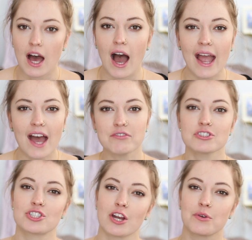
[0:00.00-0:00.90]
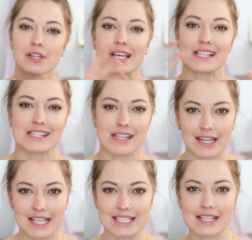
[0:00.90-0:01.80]
I have a generally
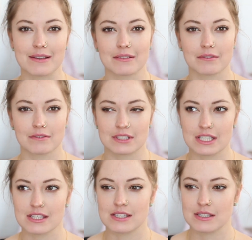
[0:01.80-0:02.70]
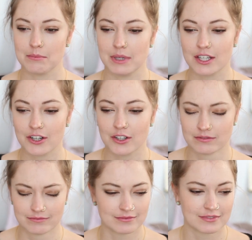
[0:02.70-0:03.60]
sunny di misdemeanor,
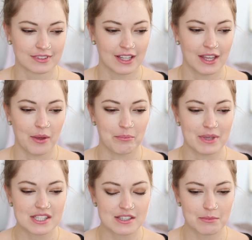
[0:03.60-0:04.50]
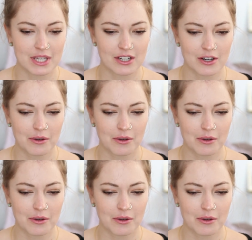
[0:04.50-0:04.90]
misdemeanor,